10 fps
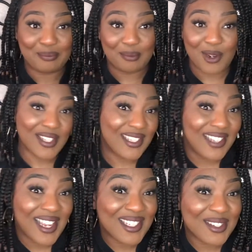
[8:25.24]
Process
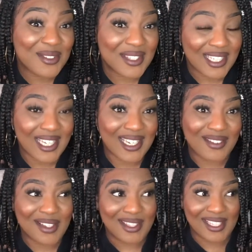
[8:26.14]
guides don't stand
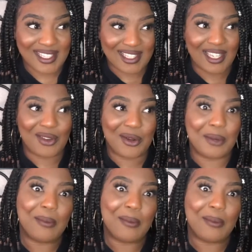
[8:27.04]
out unless they are an